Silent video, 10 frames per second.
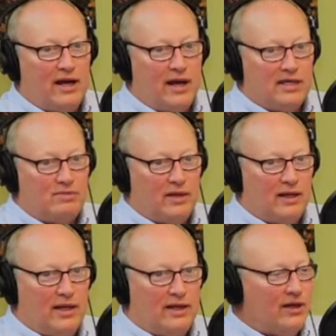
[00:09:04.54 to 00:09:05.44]

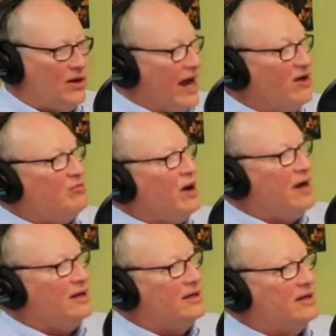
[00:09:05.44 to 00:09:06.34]
hospital, and their
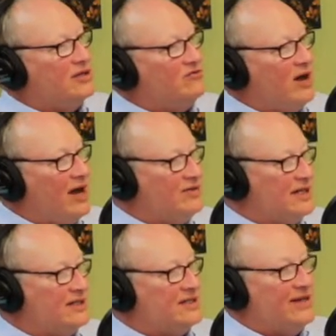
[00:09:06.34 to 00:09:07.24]
out-of-pocket is $5,000,
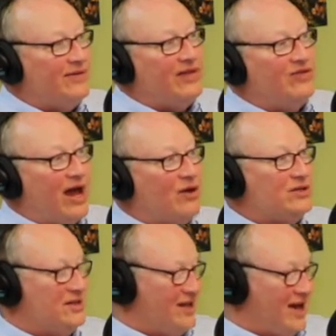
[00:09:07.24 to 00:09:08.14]
$6,000,
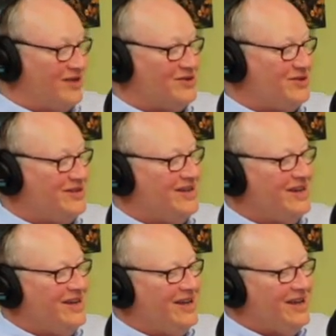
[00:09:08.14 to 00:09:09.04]

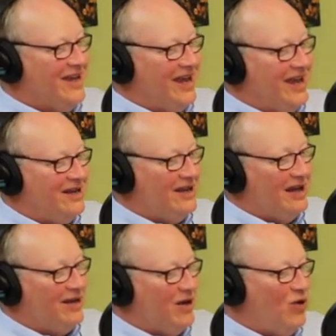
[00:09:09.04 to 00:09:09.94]
$7,000.
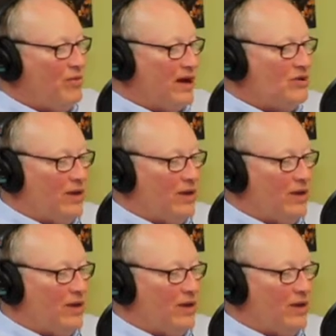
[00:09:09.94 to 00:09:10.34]
And oh, by the